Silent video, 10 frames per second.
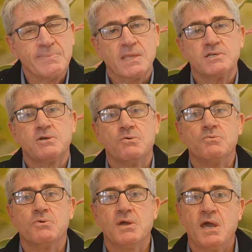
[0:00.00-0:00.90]
So
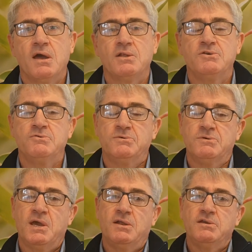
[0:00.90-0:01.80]
how do
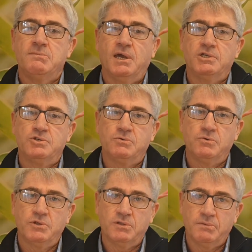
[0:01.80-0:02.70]
you make sure
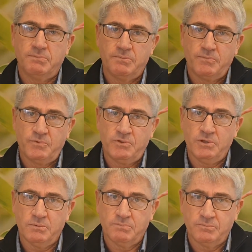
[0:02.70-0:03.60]
that
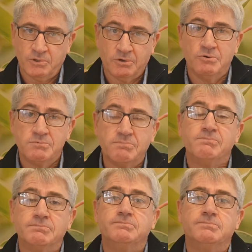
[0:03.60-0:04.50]
the good
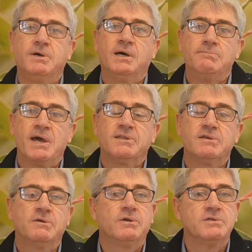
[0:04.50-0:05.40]

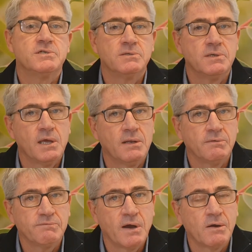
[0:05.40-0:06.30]
bacterias and
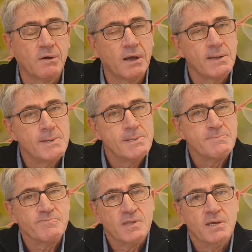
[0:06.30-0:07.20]
fungi
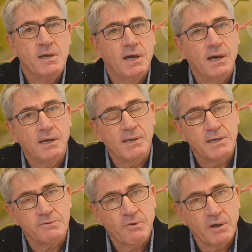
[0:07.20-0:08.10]

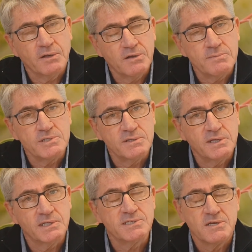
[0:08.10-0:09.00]
and trichodermas and
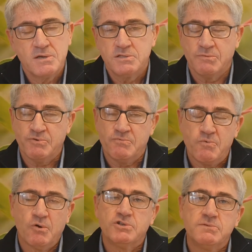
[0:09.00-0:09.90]
things that we
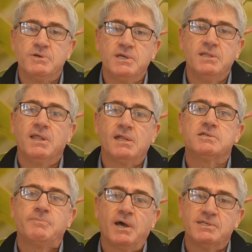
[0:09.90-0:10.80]
want to be in that
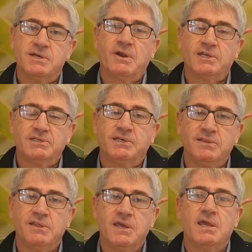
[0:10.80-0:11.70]
space are actually
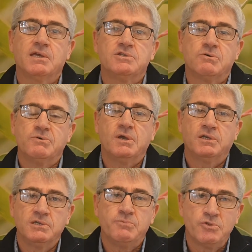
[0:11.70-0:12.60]
there? So we
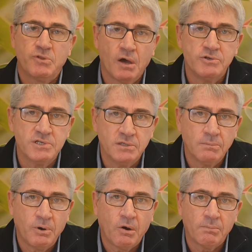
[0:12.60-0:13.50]
actually put those in the
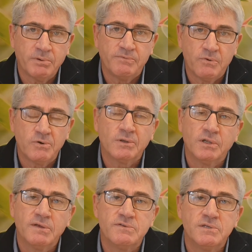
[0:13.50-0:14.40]
pot before it
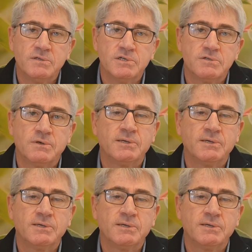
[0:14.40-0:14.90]
leaves the nursery.